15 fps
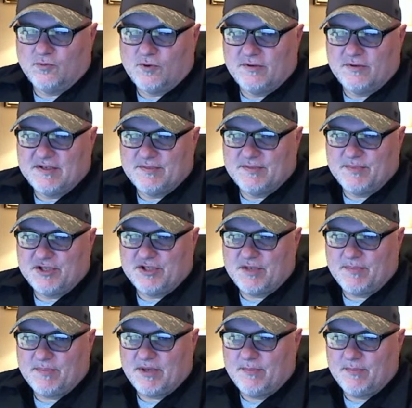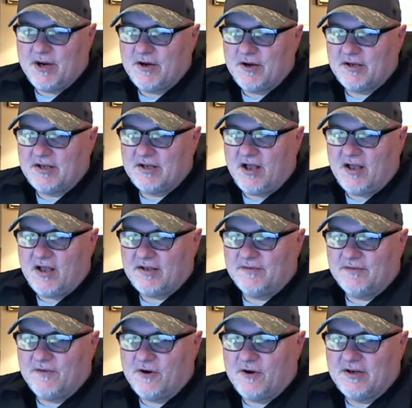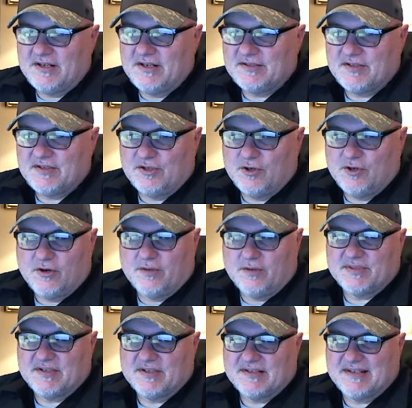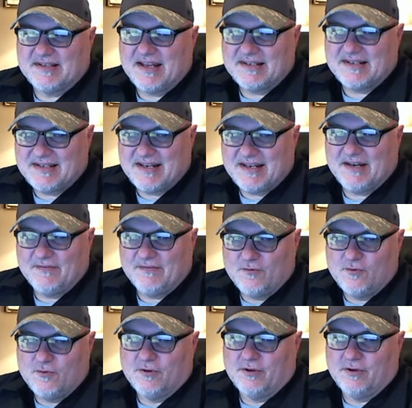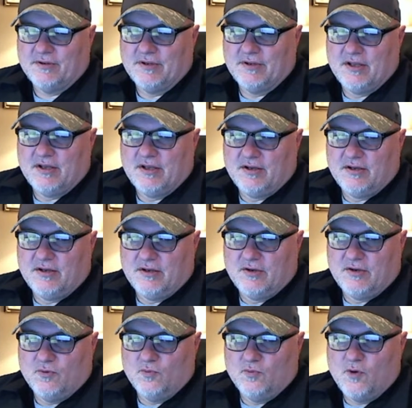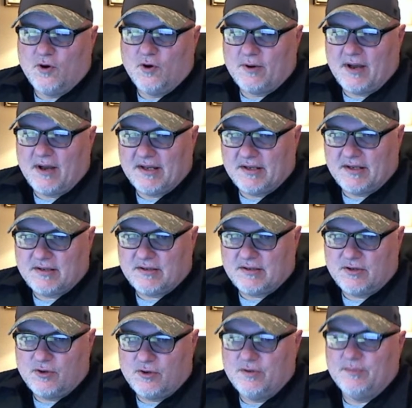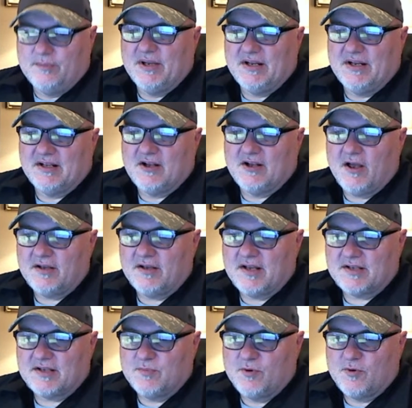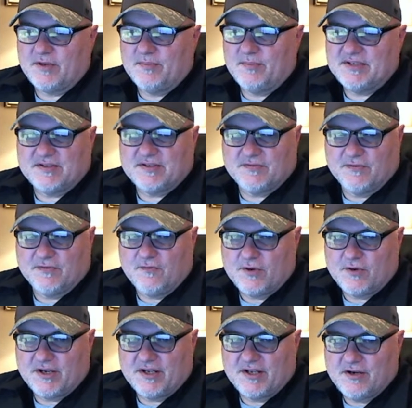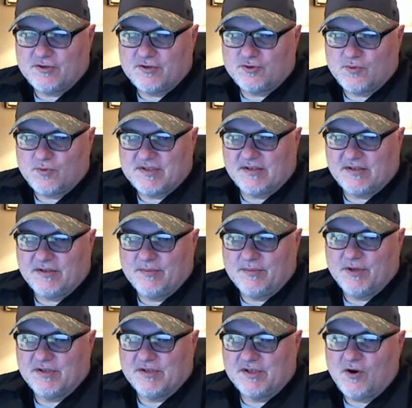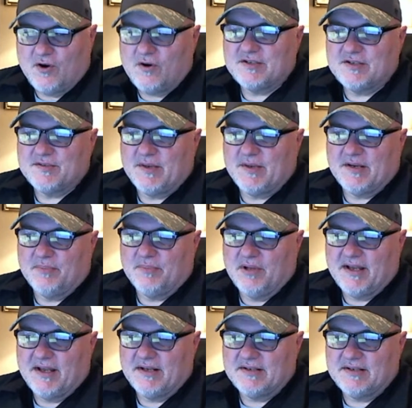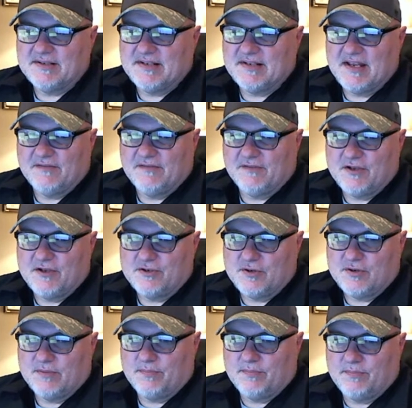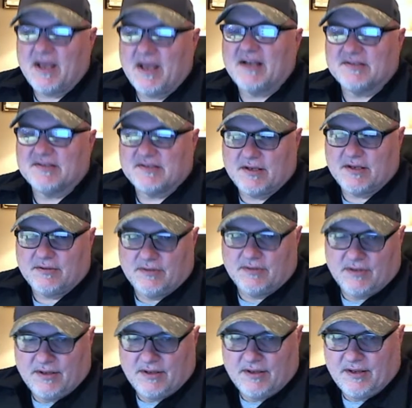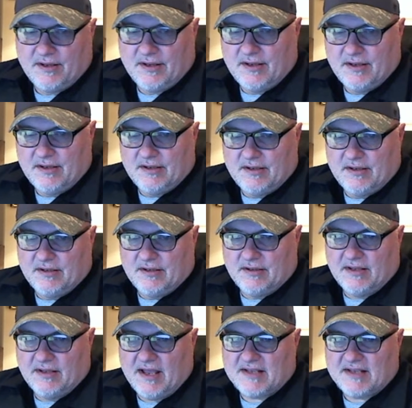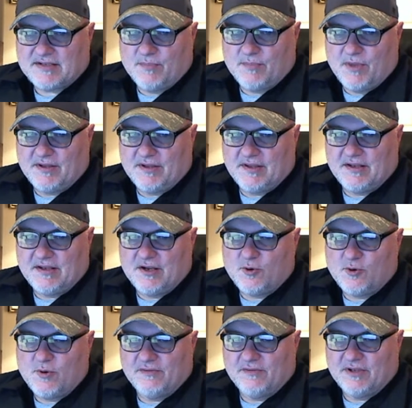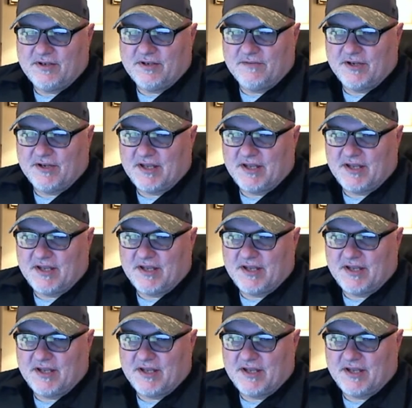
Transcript: World has been shipping American cotton to Far East and Europe since 1984. Warreich, who had been in the cotton exporting business for 40 years, recently built a yarn spinning plant in his native country, Pakistan. Last month, in the equivalent of a